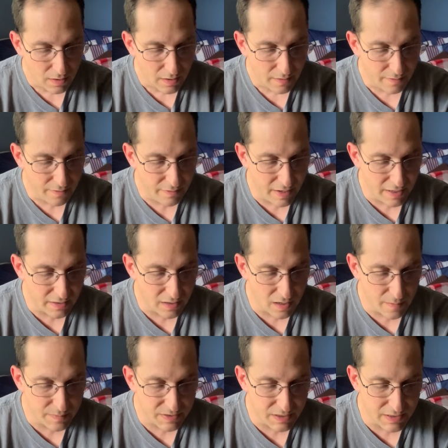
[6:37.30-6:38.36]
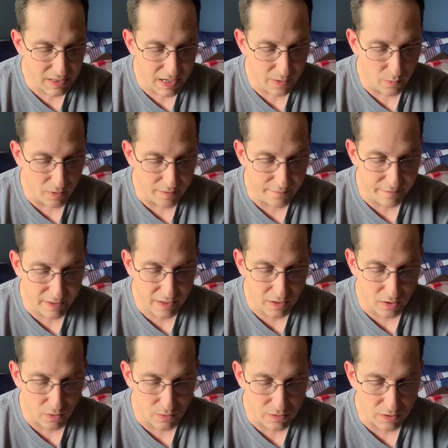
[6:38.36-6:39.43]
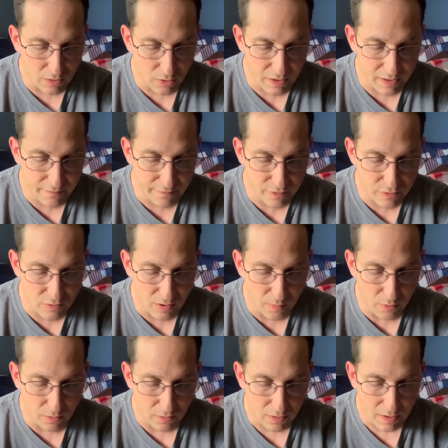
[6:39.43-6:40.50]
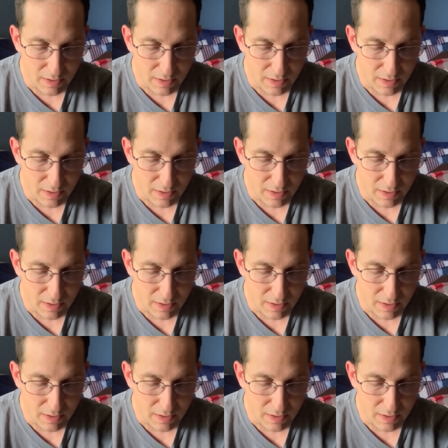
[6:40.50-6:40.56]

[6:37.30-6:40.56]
Then comes the day when Vic goes looking for trouble